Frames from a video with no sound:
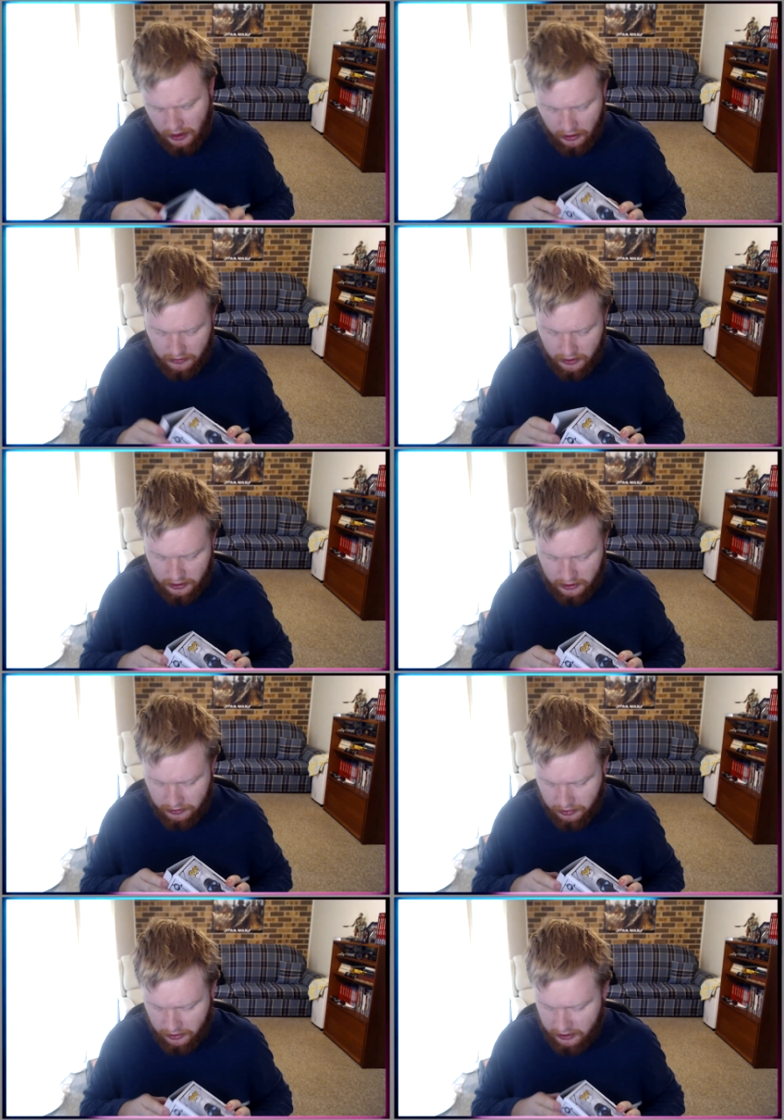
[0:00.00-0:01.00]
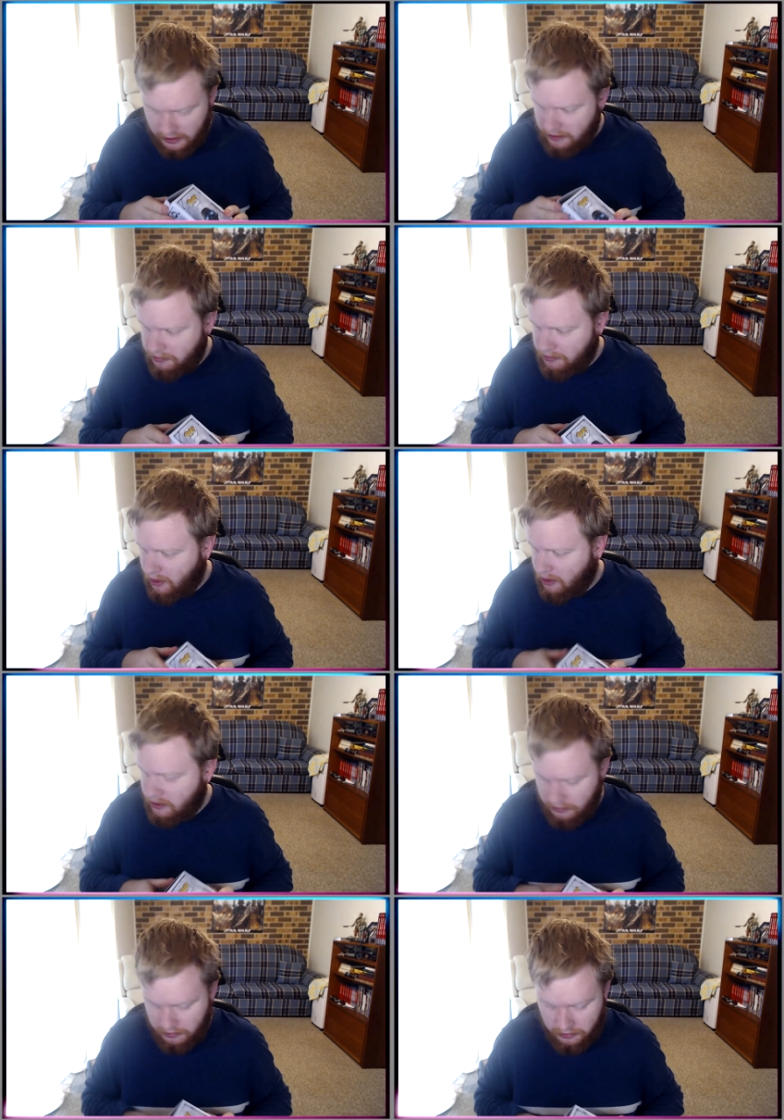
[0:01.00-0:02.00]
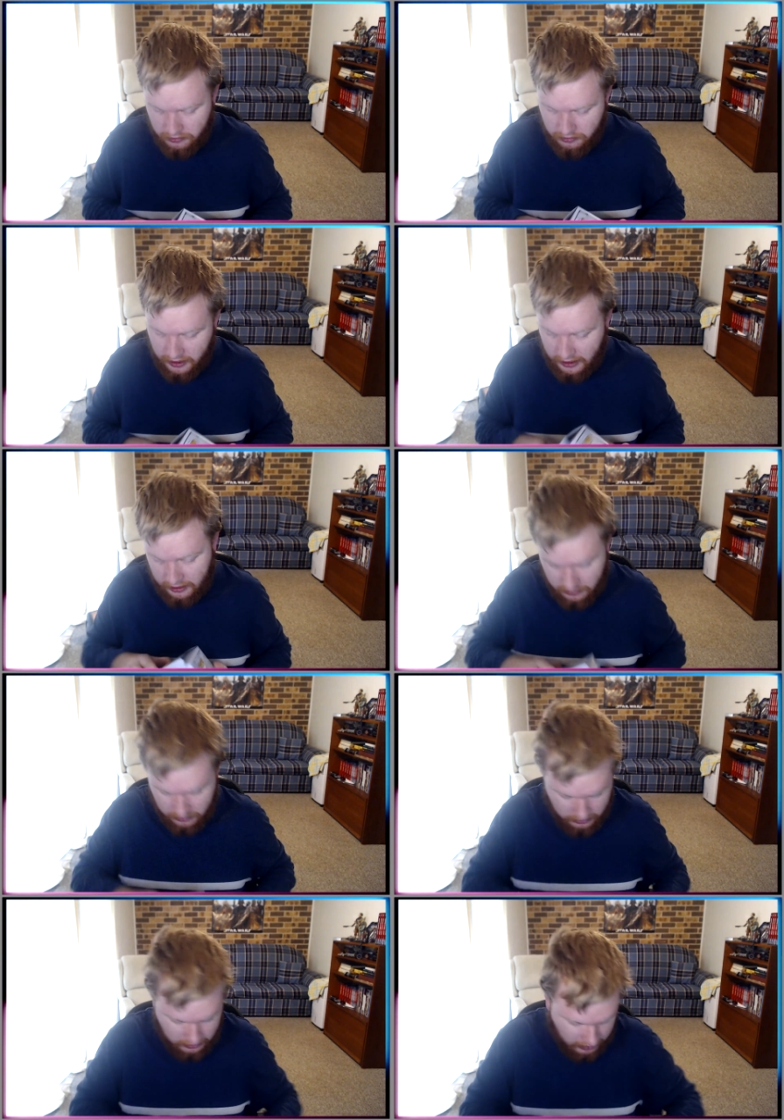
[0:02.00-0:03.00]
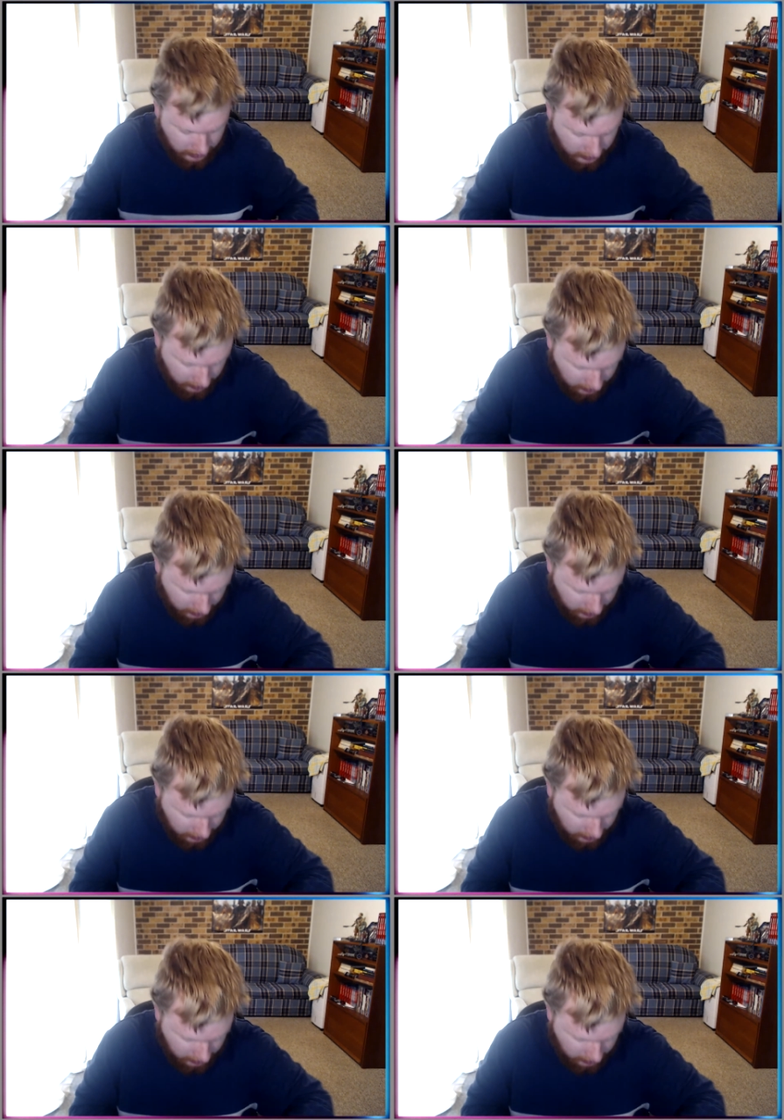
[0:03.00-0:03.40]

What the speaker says: I'm going to just put this box back together